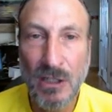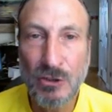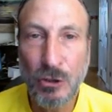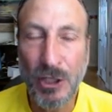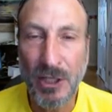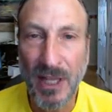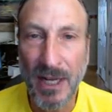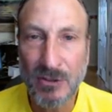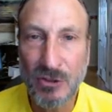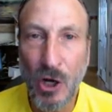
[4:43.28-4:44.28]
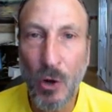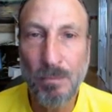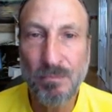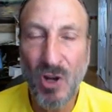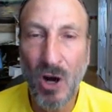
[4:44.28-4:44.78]
look at that.
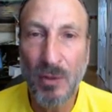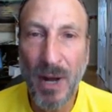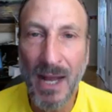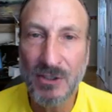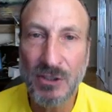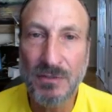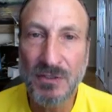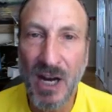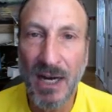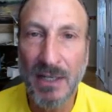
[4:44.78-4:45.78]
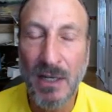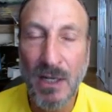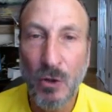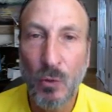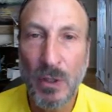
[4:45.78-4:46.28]
So on the positive side,
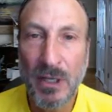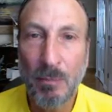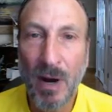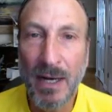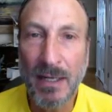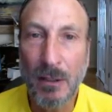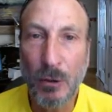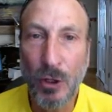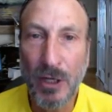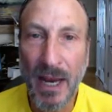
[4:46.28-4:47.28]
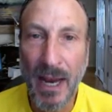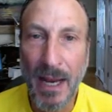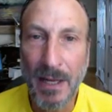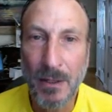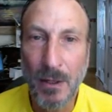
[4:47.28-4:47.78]
we might look
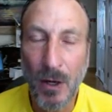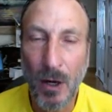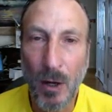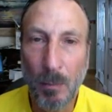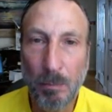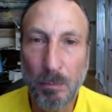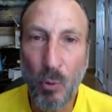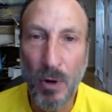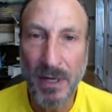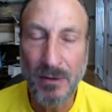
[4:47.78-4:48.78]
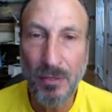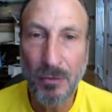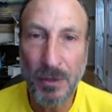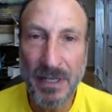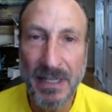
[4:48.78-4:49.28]
at a
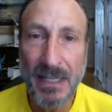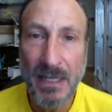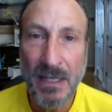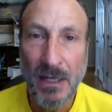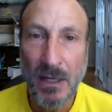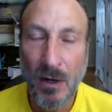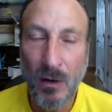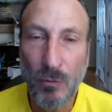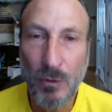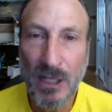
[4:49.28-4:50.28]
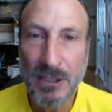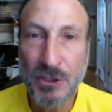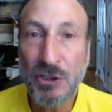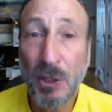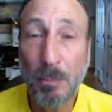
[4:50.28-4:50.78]
0.3
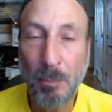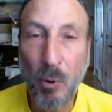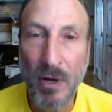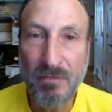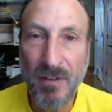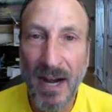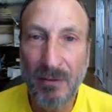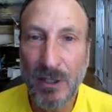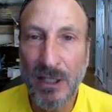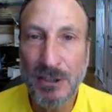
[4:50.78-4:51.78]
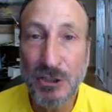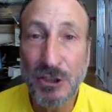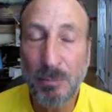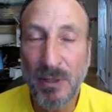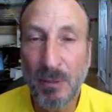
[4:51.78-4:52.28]
relationship, a 0.5
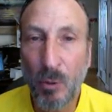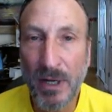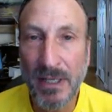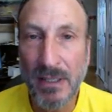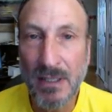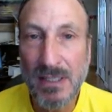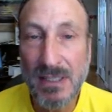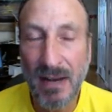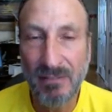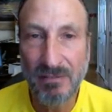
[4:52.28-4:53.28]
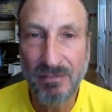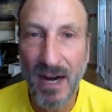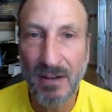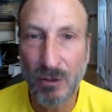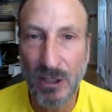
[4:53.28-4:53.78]
relationship, and a
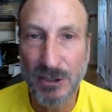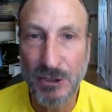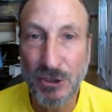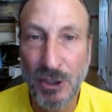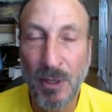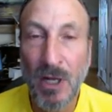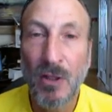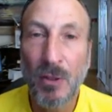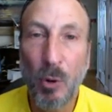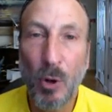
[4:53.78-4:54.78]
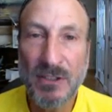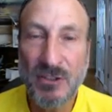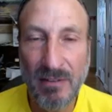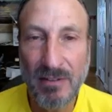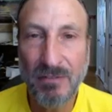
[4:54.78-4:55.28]
0.75 relationship. The
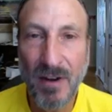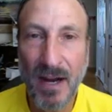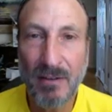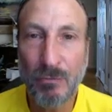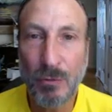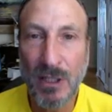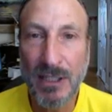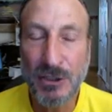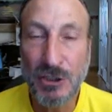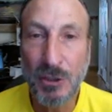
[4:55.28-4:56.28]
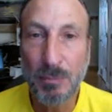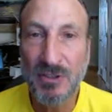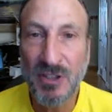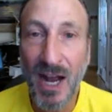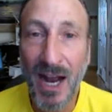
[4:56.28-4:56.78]
0.75 relationship
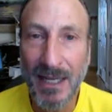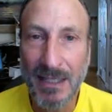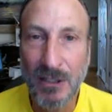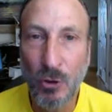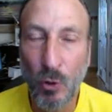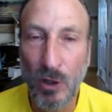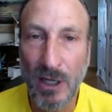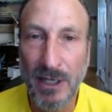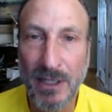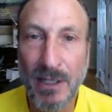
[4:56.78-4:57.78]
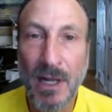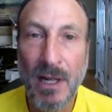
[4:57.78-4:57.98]
is highly correlated.